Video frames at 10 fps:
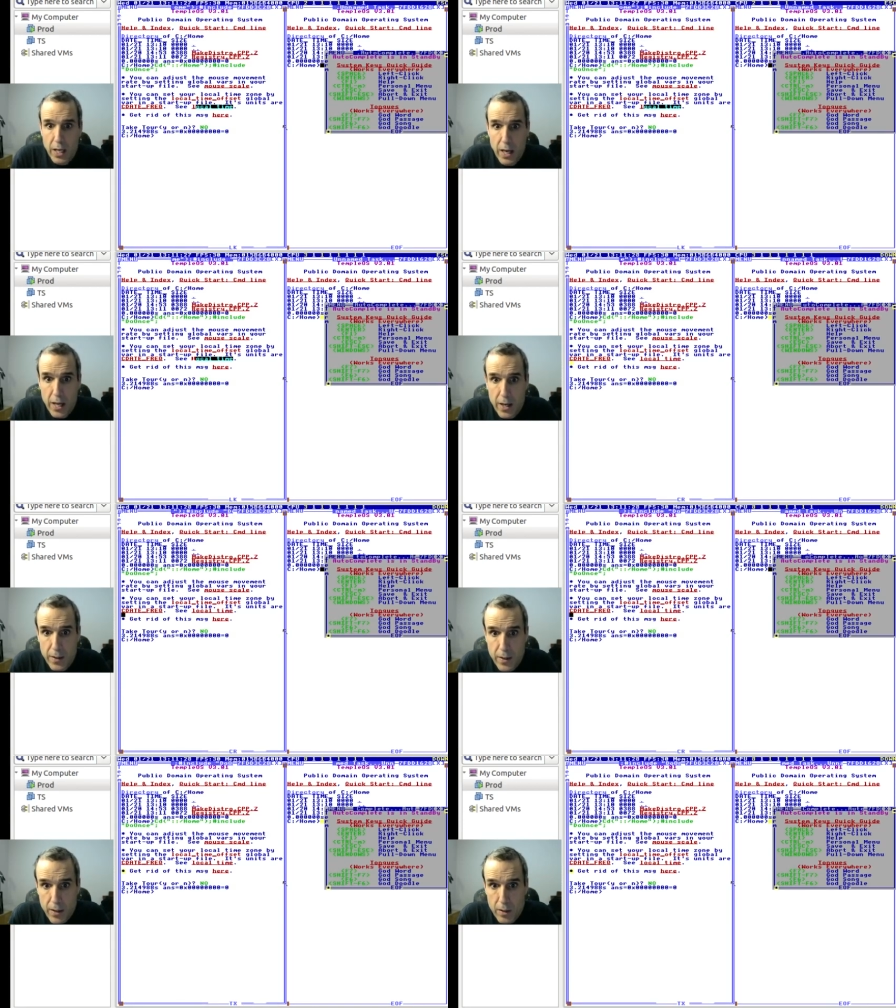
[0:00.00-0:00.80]
And
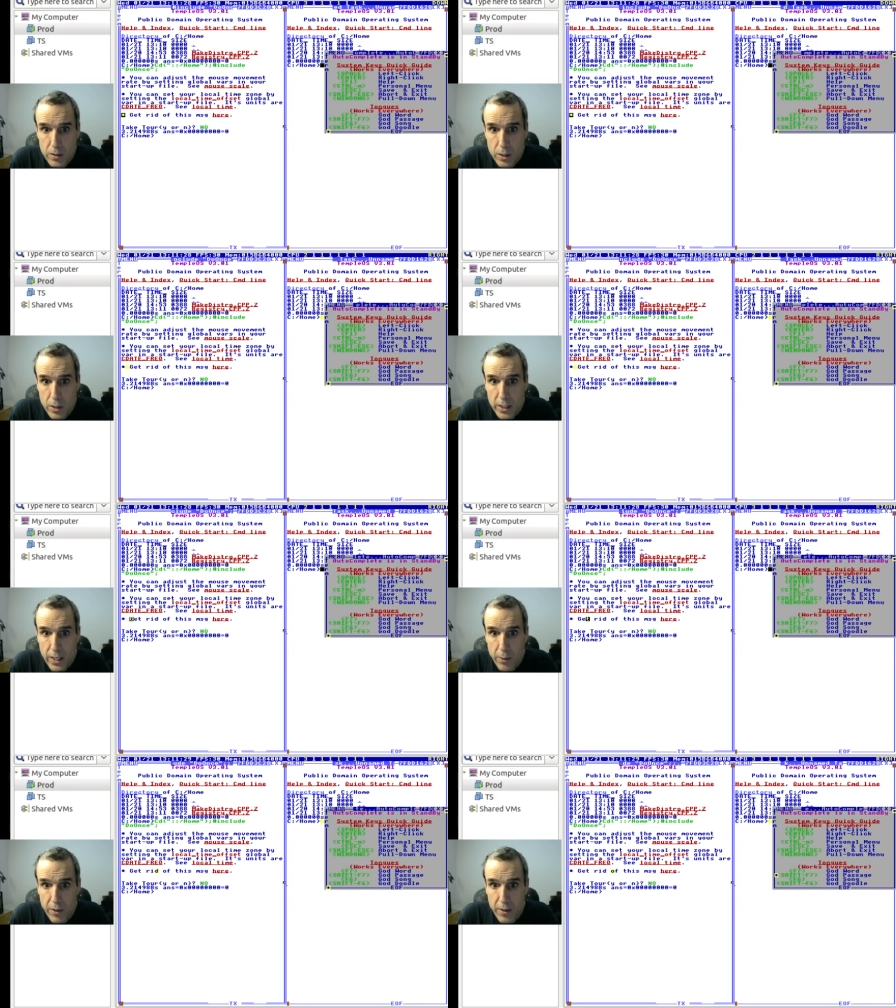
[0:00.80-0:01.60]

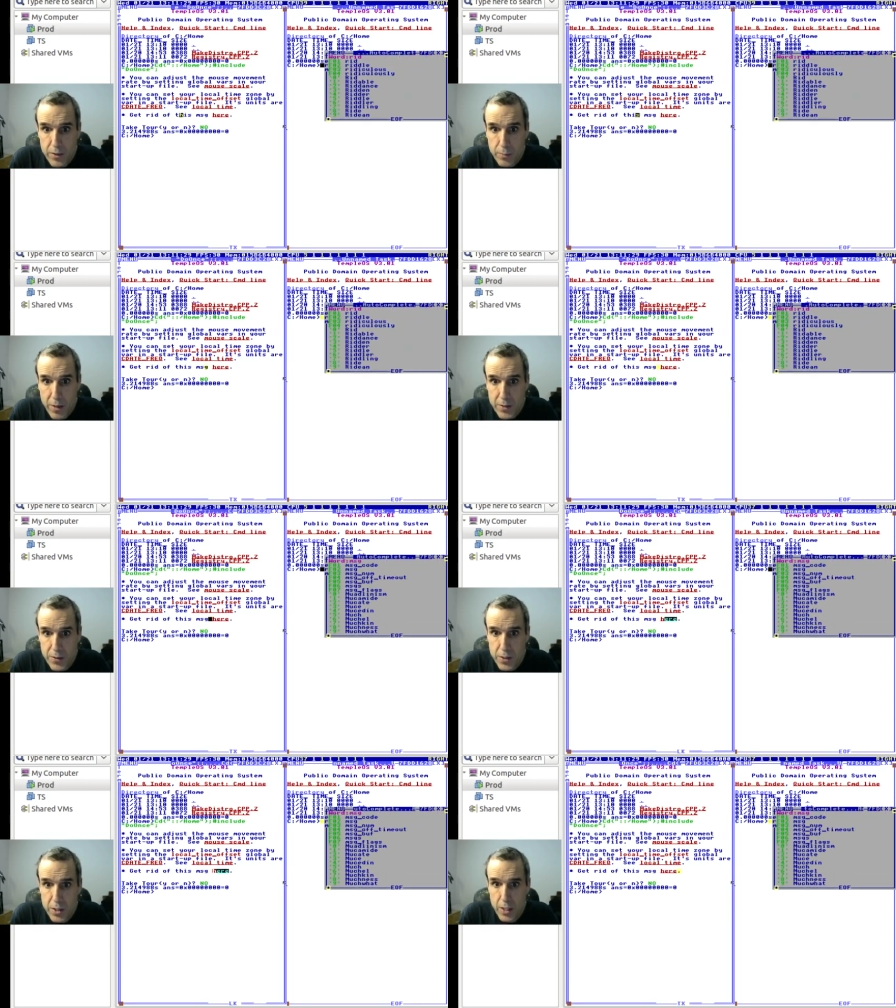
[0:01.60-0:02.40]
get rid of this
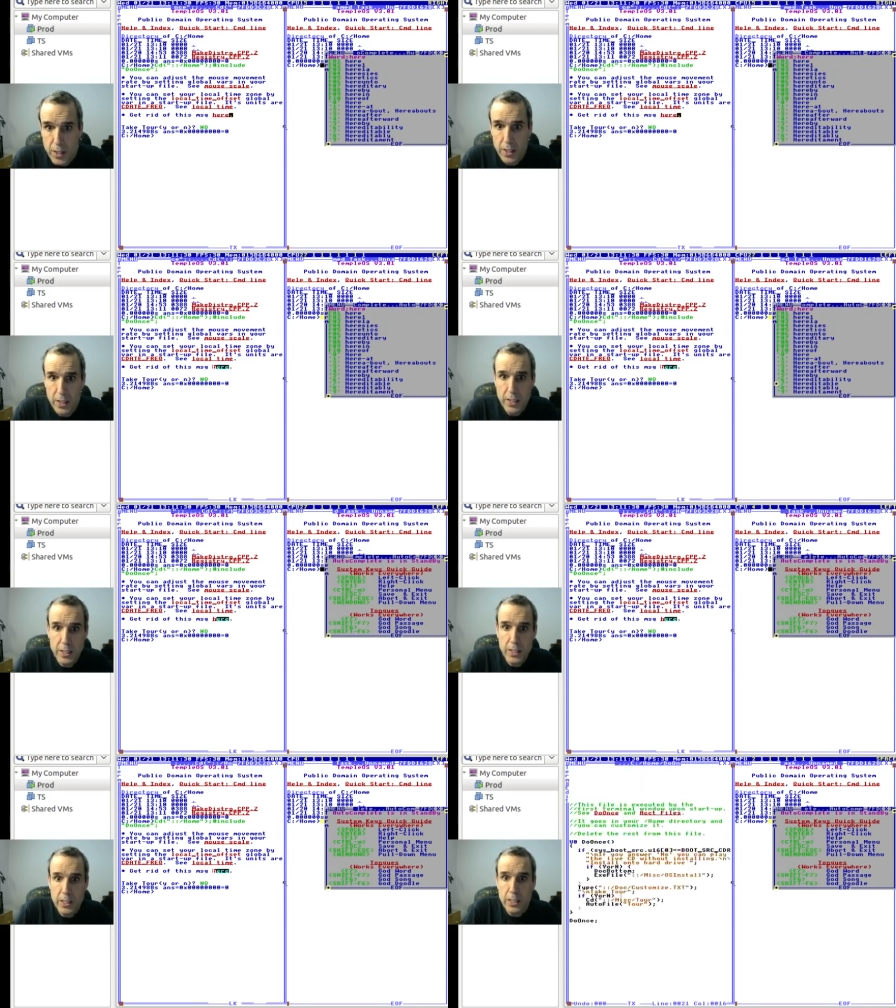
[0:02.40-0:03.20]
message,
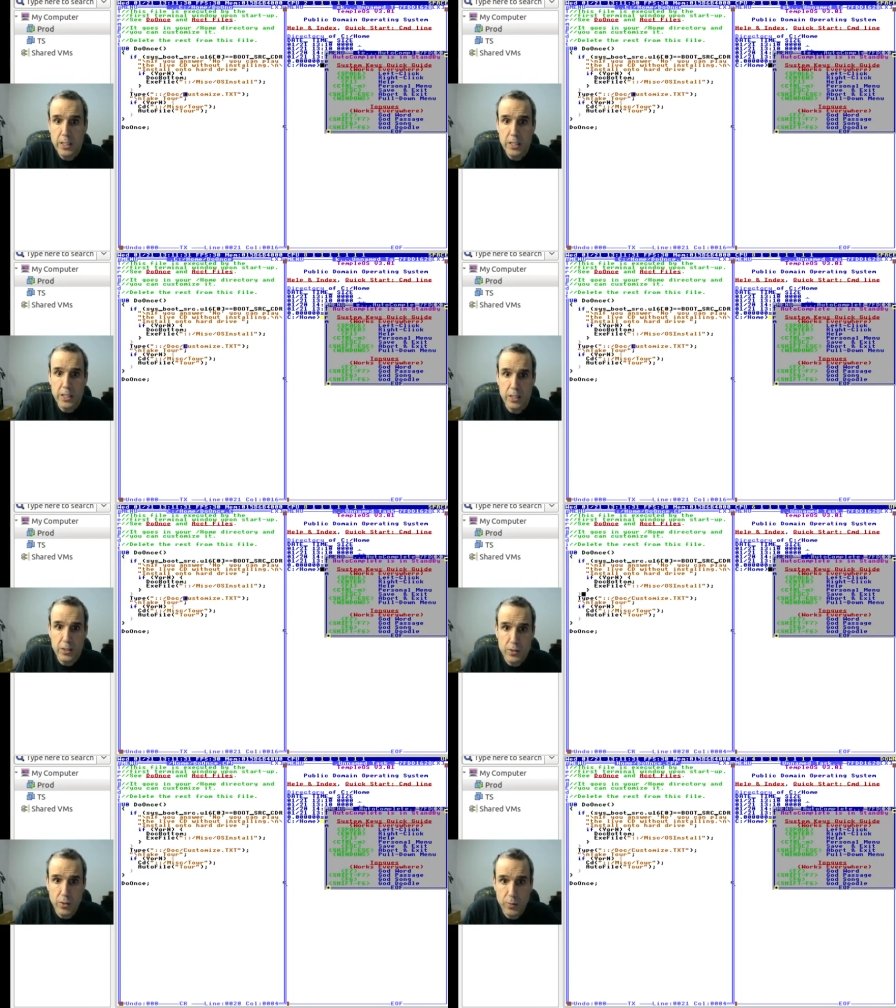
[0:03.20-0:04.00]

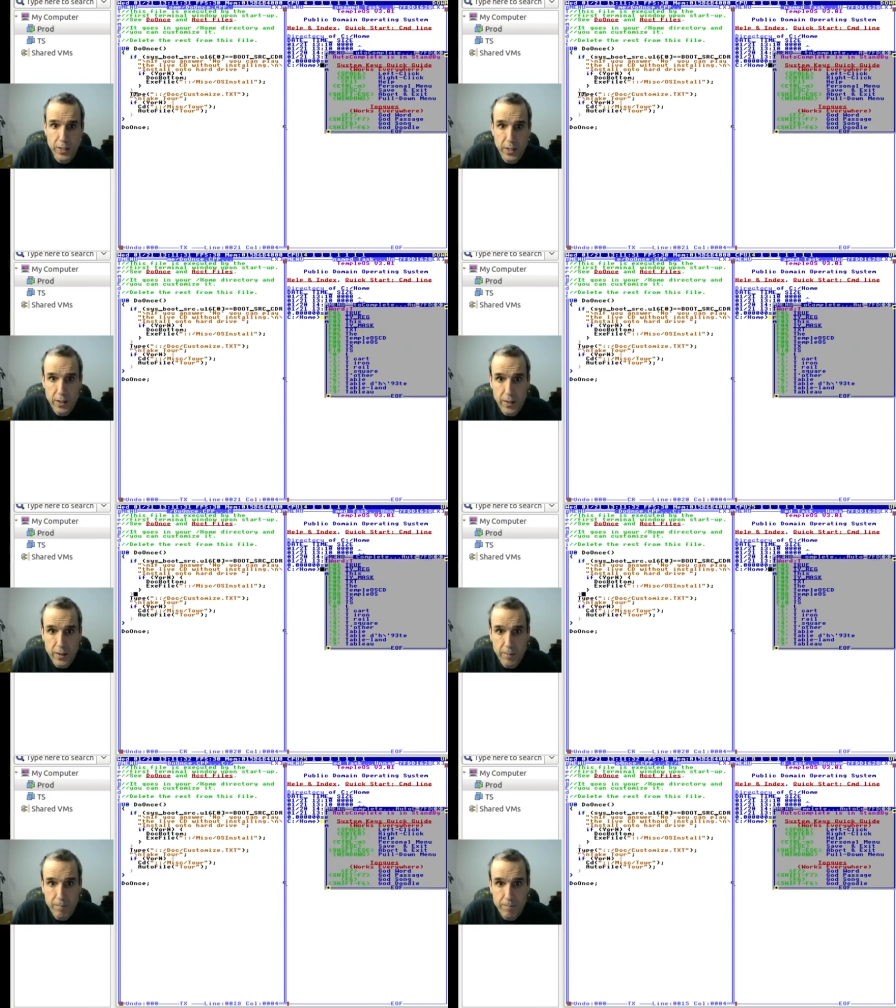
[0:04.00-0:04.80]
so we can
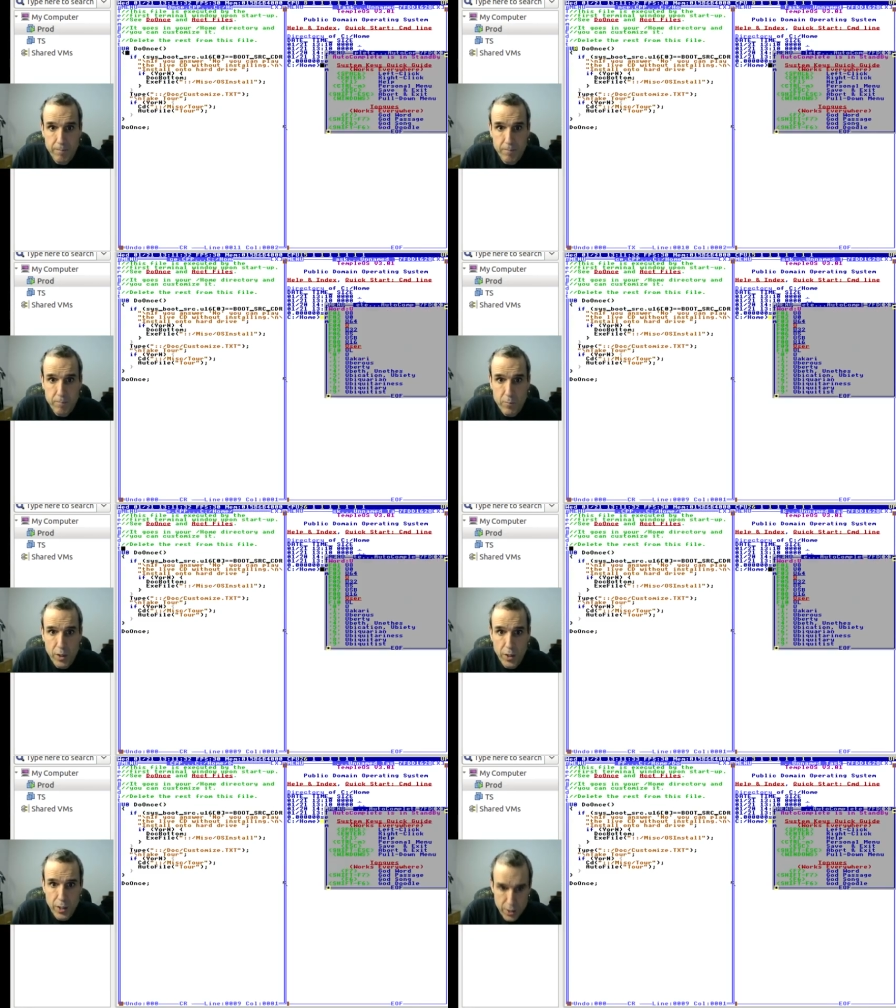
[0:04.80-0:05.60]

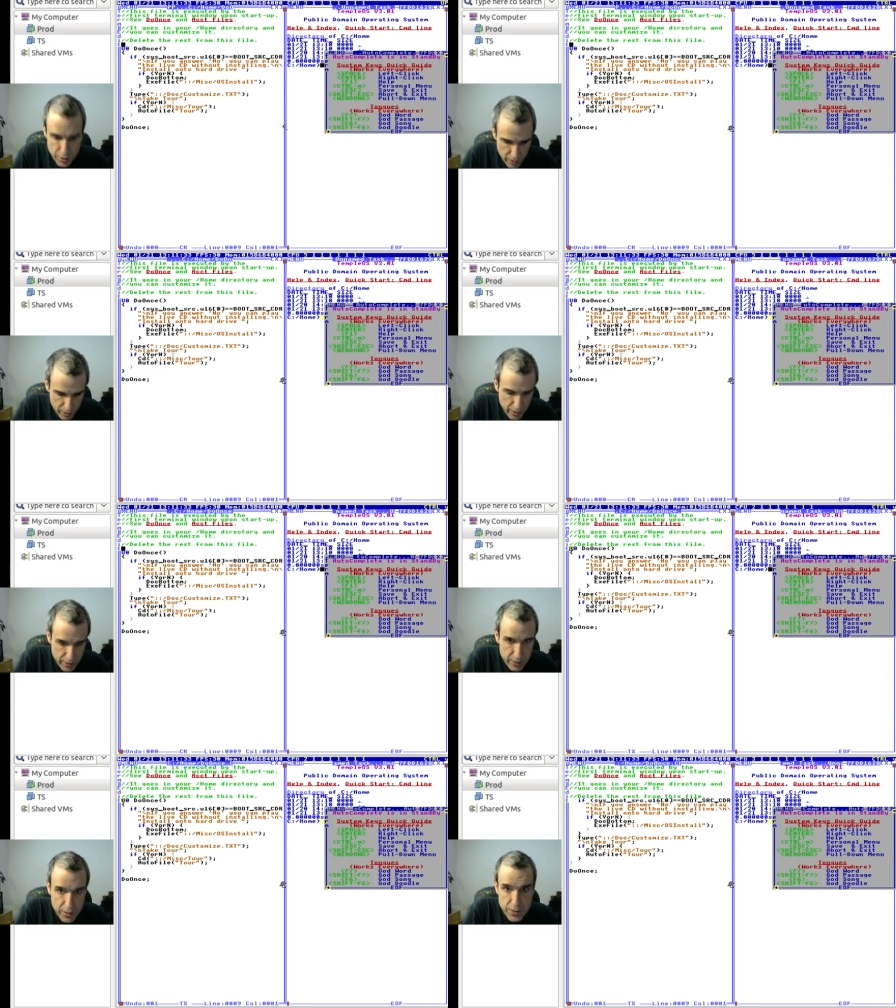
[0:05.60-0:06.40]
you can just delete
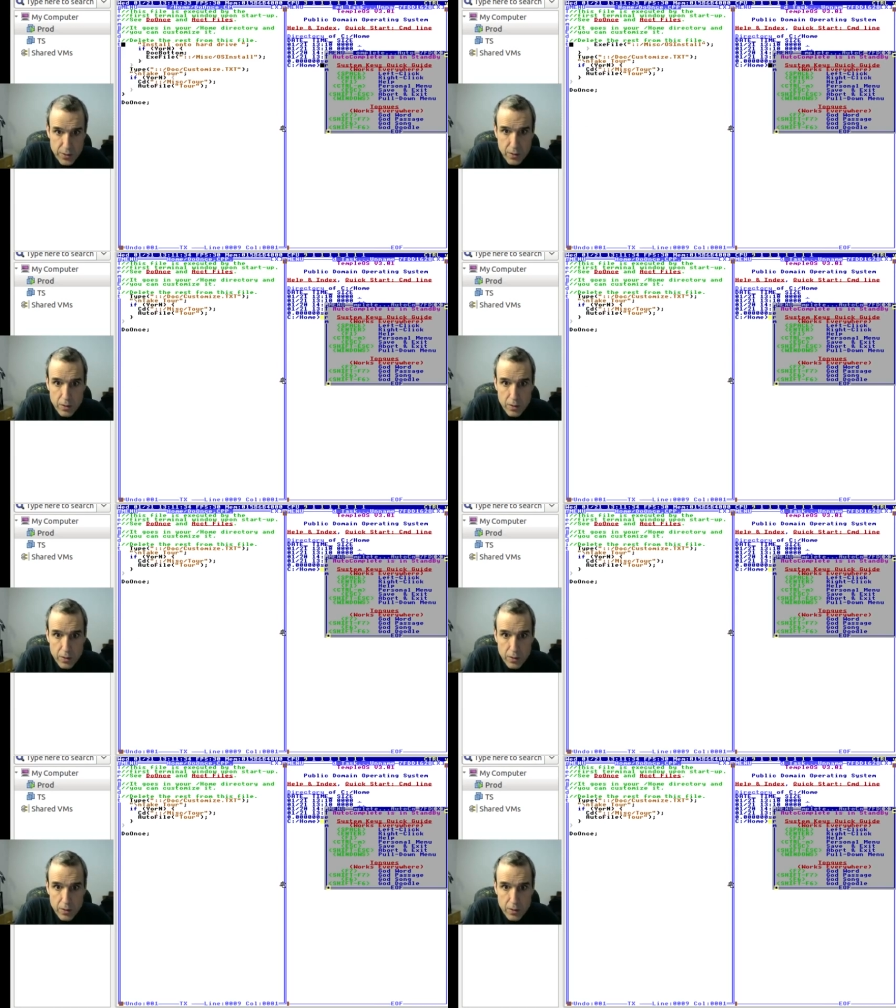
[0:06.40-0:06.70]
this.